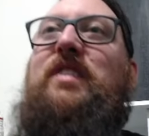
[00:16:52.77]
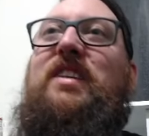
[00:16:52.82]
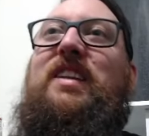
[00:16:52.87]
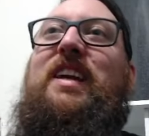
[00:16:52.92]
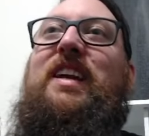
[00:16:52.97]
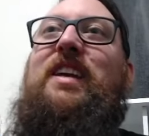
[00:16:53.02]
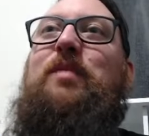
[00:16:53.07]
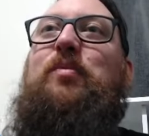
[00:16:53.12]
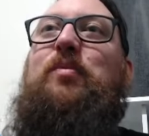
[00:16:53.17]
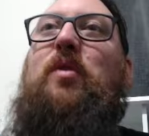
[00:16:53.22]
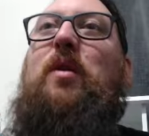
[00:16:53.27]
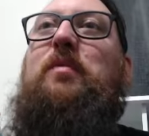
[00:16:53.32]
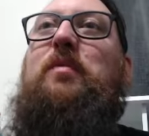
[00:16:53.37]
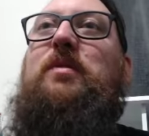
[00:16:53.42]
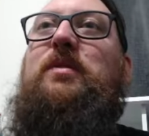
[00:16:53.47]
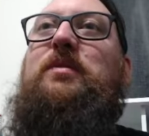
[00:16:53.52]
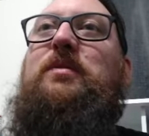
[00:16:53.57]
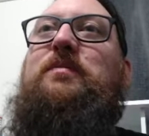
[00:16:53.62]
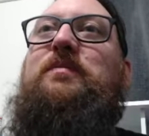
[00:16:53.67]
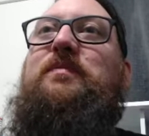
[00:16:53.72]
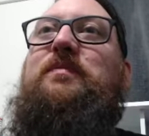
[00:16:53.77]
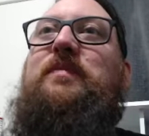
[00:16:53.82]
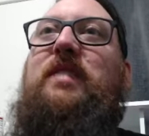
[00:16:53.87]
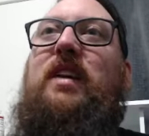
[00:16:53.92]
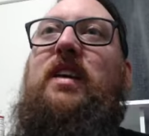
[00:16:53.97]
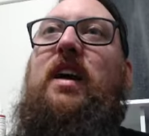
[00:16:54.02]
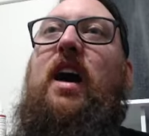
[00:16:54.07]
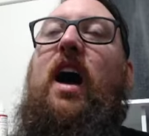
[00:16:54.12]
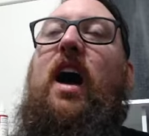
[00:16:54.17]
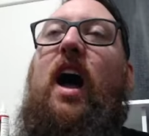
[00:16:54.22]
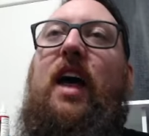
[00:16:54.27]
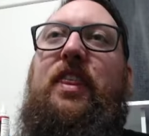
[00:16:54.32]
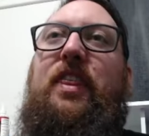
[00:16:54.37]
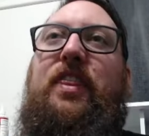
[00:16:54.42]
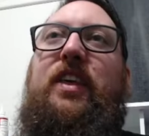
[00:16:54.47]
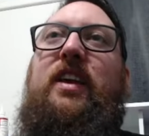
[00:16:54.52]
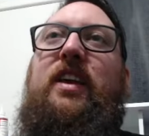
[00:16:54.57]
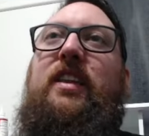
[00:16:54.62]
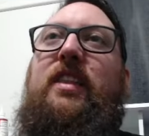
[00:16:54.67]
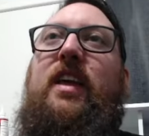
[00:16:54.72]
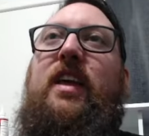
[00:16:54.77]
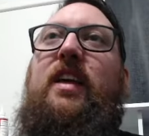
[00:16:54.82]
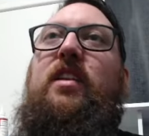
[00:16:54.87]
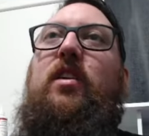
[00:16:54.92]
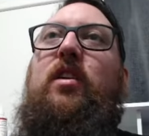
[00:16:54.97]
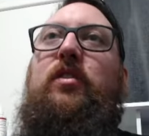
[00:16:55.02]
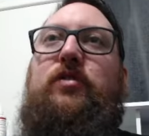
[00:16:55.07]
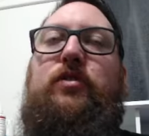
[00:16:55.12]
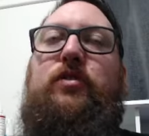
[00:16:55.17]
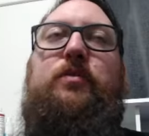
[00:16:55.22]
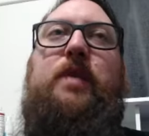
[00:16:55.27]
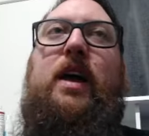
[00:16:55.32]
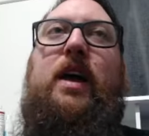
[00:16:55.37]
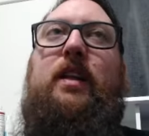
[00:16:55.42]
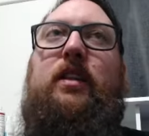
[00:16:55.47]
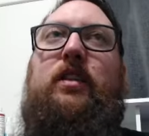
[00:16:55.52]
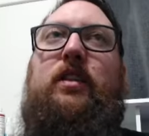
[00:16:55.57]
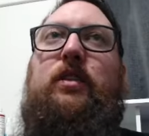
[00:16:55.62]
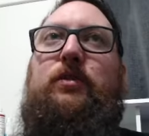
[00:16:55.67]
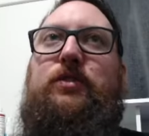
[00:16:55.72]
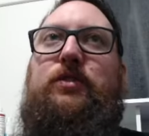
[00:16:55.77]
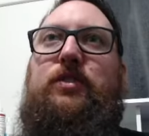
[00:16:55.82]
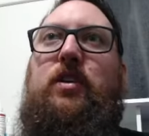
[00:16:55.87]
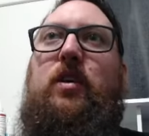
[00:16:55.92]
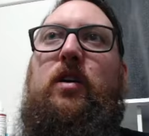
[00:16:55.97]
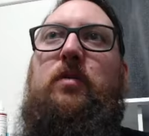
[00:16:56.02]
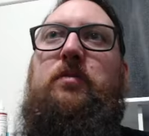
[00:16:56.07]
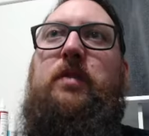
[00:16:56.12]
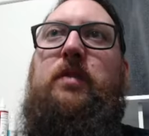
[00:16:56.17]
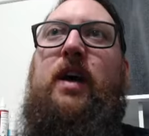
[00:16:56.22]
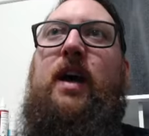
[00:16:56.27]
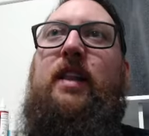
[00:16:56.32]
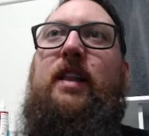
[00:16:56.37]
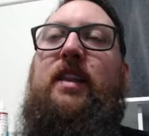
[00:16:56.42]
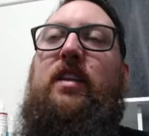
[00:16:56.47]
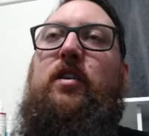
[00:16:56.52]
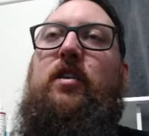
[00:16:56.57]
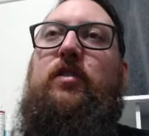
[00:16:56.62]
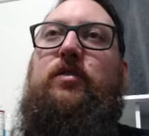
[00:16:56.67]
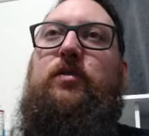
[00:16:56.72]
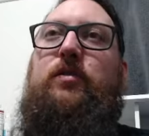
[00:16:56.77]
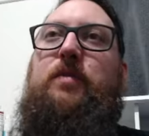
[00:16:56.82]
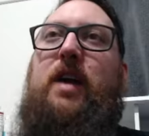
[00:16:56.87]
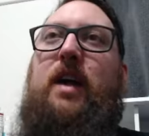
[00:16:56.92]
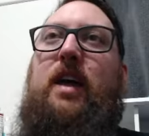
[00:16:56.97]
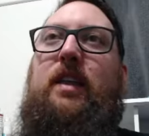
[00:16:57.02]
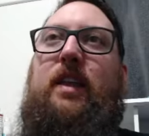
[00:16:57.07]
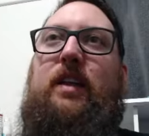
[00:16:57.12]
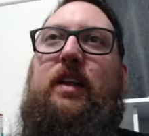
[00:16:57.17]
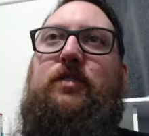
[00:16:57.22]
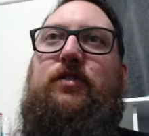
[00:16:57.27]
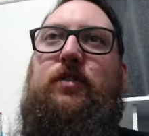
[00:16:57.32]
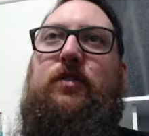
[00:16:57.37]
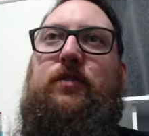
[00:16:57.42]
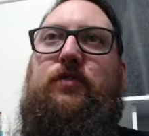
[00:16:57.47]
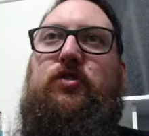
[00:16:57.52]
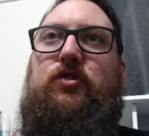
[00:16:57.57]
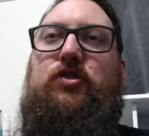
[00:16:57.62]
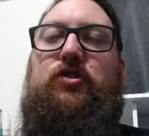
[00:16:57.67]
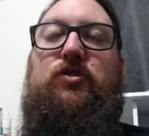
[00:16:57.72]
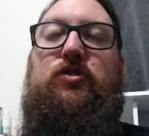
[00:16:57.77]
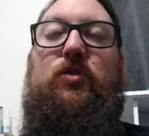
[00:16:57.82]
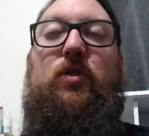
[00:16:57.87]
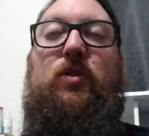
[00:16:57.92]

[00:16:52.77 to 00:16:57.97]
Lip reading: problem. I think they're not too bad in close combat. They're not too bad at that sort of short to